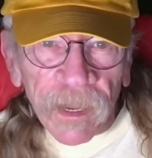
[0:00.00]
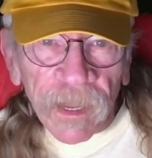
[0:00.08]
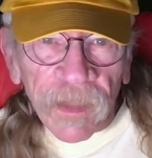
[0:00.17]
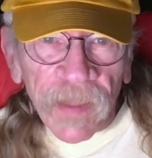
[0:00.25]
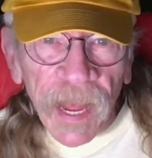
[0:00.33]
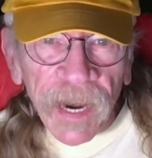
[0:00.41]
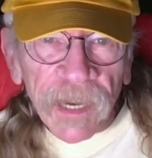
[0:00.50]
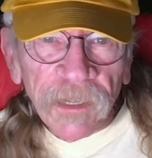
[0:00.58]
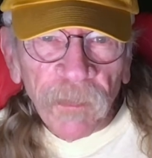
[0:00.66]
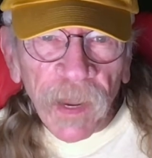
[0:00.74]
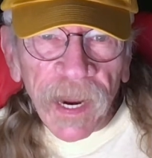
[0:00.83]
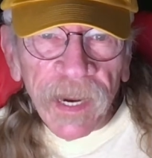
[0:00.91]
That has
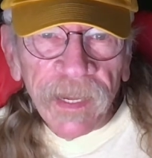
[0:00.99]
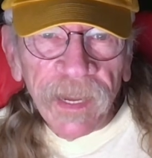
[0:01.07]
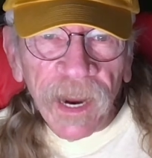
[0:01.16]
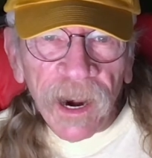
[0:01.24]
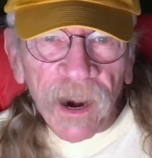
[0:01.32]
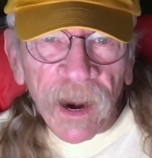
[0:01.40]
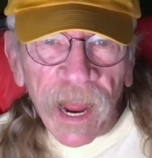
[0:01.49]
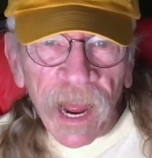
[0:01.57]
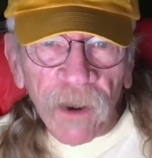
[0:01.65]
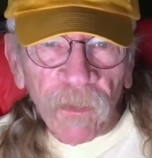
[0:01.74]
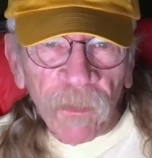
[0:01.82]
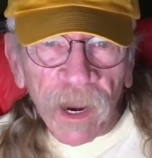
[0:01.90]
made their
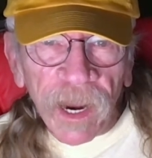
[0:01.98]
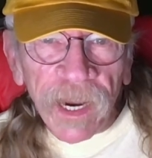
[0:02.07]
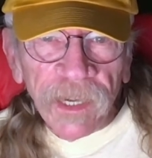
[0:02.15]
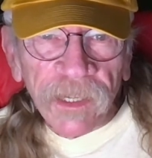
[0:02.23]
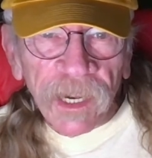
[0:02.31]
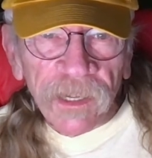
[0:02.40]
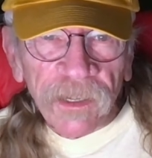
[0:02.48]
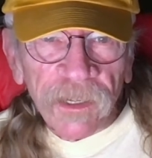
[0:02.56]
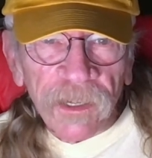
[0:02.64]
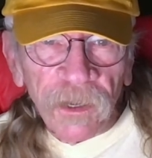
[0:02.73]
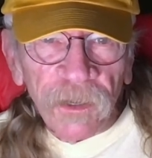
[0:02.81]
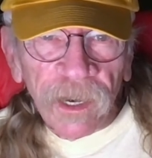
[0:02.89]
outrage at
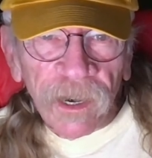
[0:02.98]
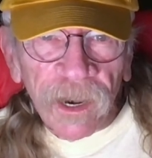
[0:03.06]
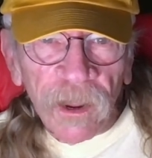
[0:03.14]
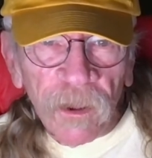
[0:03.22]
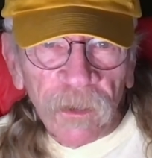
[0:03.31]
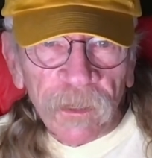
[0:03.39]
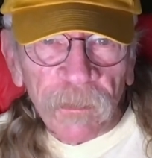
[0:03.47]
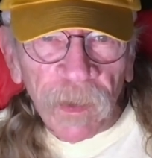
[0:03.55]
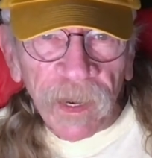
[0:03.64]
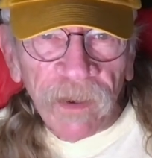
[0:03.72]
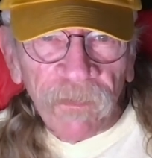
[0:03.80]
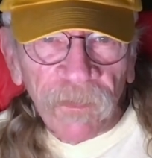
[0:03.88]
student loans
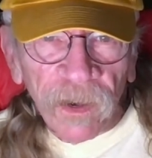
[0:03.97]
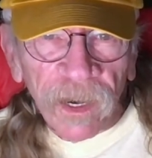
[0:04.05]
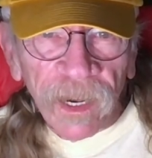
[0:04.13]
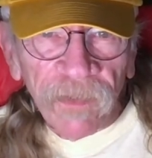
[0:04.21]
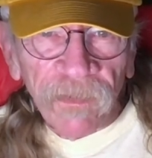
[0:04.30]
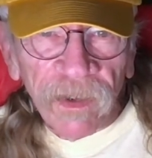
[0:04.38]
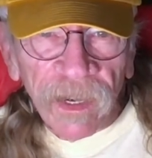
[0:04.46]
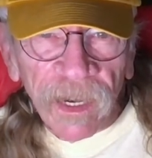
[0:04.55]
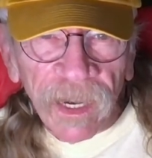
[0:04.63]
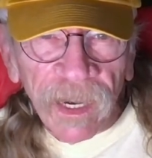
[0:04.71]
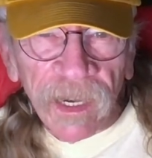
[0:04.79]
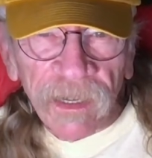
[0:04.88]
being forgiven
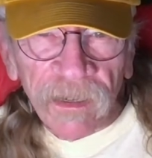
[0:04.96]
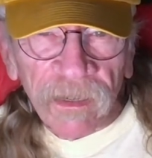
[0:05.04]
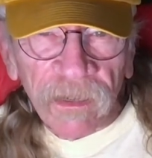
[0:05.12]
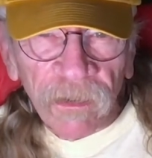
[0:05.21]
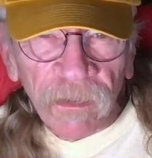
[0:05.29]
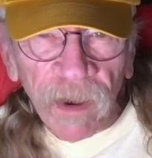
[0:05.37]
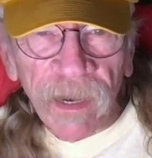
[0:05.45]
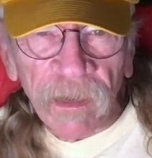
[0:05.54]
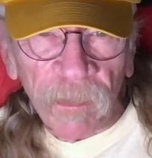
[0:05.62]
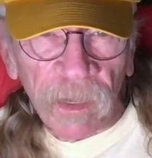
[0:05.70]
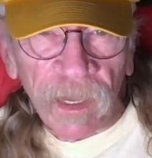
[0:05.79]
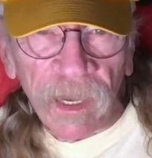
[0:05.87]

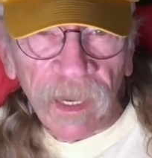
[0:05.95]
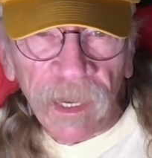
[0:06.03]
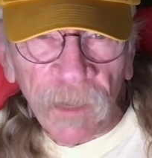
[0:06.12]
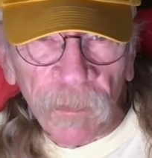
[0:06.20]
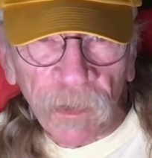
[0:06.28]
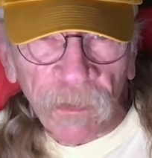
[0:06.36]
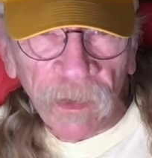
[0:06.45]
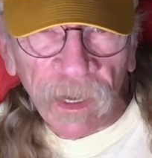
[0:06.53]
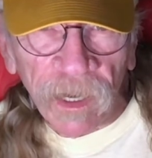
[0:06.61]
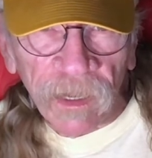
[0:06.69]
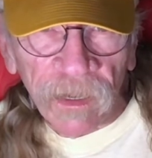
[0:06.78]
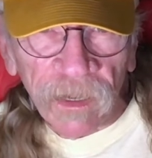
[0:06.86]
incredibly
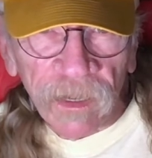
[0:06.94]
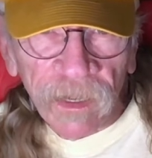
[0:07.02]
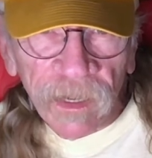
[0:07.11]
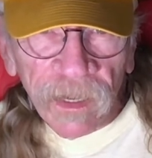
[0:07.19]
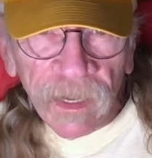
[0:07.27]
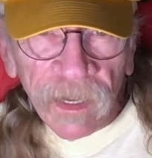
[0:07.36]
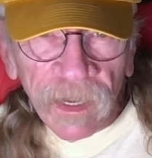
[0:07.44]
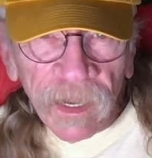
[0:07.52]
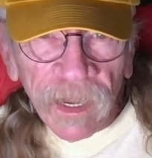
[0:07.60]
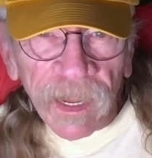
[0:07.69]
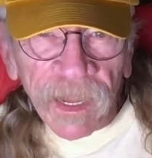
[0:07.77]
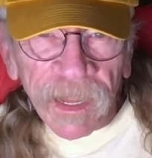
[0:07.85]
hypocritical.
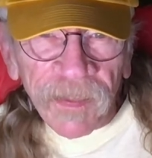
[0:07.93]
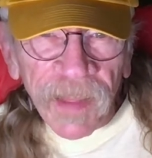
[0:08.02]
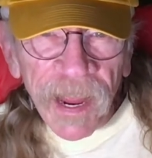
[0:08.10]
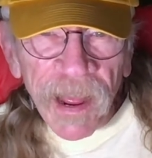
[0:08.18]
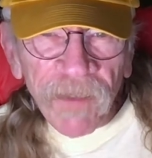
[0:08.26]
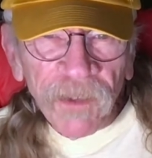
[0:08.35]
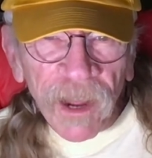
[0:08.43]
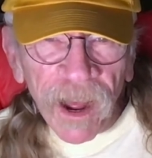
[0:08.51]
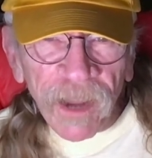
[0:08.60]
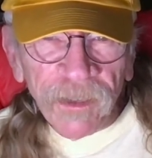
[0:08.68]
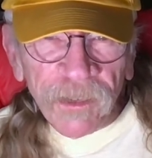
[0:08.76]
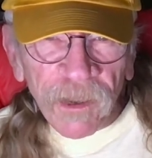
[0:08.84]
They have
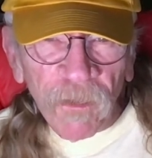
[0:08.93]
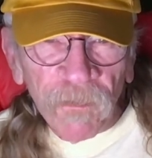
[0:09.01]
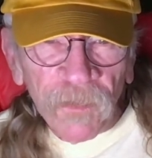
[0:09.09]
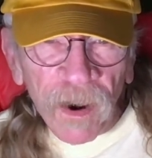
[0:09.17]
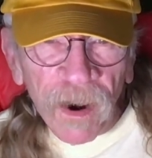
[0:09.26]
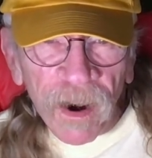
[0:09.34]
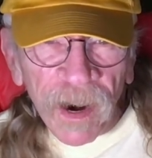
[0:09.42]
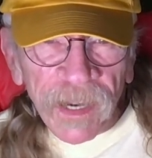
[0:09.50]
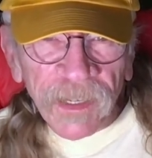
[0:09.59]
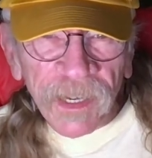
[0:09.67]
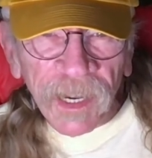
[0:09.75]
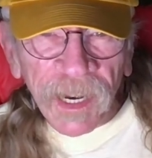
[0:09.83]
gone so far
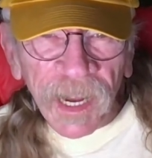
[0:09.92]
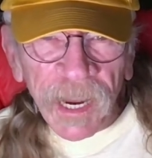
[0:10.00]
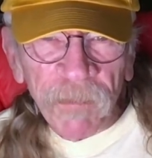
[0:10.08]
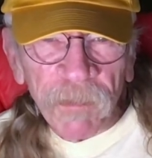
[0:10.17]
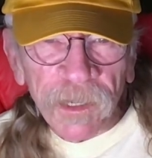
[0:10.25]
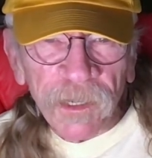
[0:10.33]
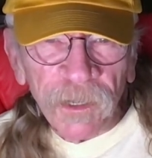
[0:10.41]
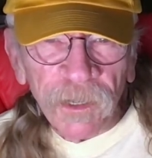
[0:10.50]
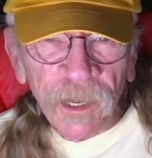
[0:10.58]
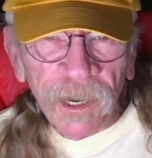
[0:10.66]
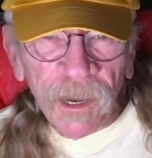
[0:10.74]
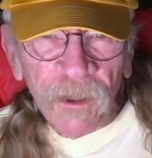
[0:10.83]
as to claim
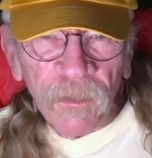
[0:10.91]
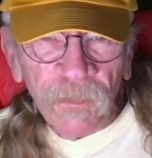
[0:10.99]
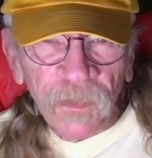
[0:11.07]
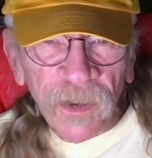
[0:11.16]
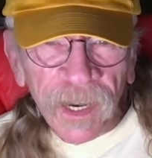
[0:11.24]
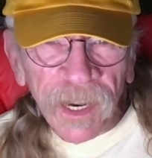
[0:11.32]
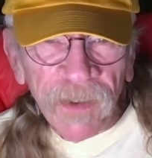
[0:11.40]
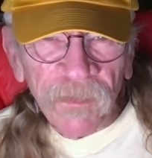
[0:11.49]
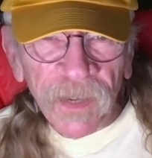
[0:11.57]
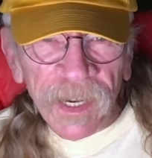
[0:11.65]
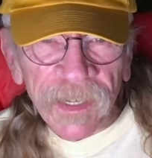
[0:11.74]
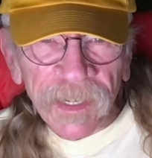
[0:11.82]
student loan
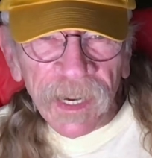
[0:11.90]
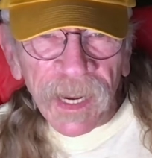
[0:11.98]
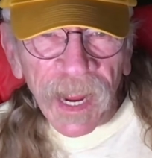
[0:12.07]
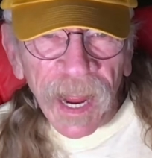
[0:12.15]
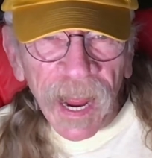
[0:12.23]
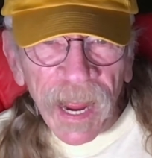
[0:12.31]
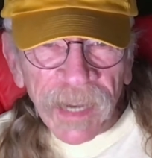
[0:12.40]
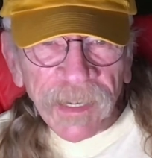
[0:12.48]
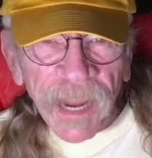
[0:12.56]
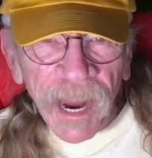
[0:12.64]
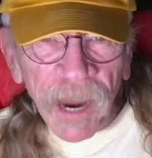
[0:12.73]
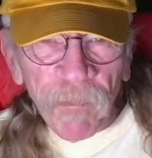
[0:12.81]
forgiveness has
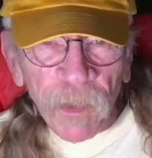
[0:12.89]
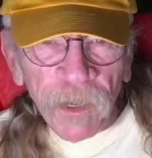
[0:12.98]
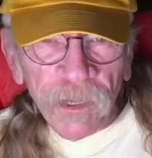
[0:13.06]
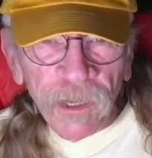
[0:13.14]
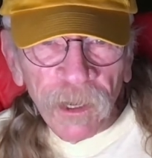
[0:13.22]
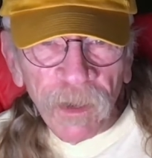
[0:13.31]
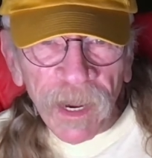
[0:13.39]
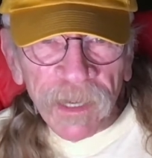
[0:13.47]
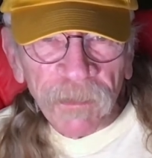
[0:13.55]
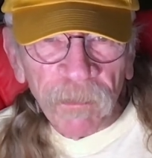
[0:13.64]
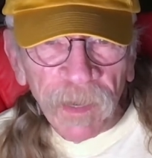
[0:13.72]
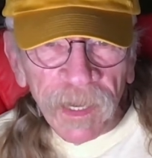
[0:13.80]
hampered
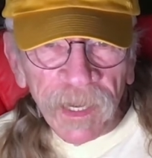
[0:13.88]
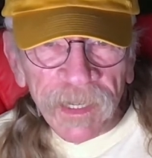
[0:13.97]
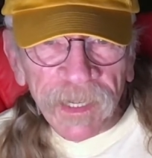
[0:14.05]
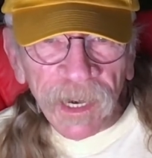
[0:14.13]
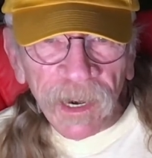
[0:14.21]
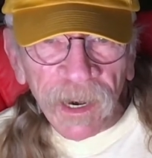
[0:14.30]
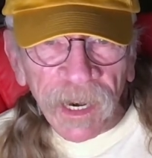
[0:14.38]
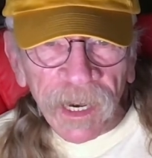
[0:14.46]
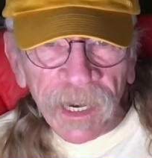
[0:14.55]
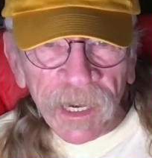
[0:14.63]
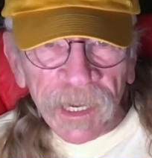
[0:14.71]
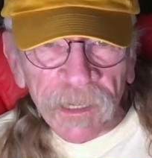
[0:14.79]
U.S. military
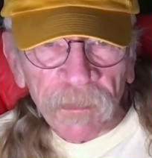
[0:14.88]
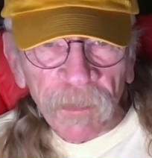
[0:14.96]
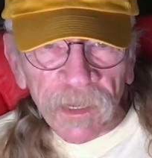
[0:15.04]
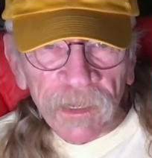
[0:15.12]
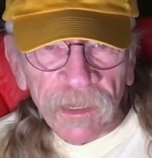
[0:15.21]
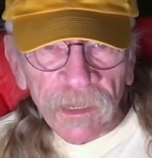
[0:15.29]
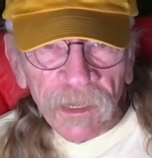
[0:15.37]
enlistments.